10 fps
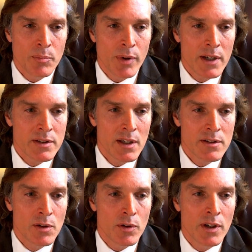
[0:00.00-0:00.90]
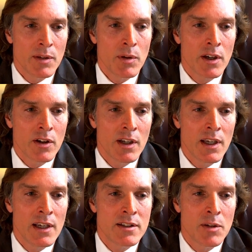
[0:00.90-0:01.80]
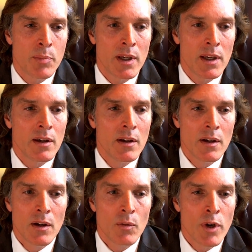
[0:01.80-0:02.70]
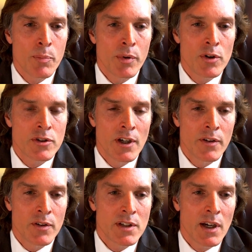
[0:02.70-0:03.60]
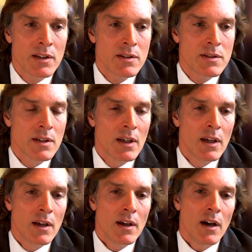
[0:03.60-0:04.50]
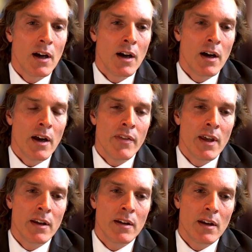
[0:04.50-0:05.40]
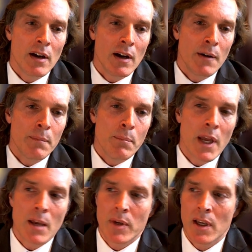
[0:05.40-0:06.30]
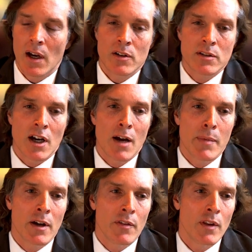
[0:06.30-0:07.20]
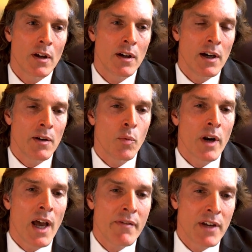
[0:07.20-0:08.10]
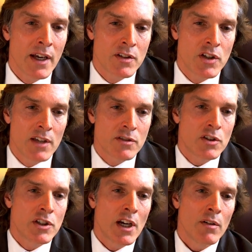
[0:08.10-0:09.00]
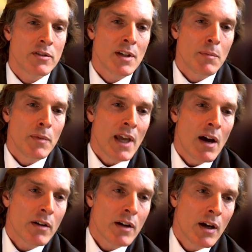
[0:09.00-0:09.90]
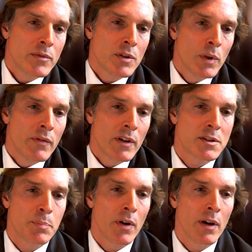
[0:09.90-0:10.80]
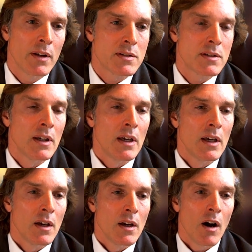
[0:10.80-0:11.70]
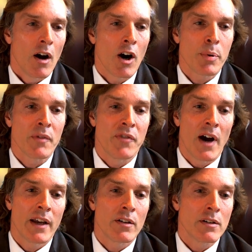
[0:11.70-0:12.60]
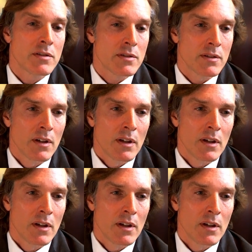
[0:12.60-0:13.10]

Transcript: process, so it could easily be reproduced in other sites. And then maybe I just comment on what I haven't had a chance to share is some of the outcomes that we've experienced. Our providers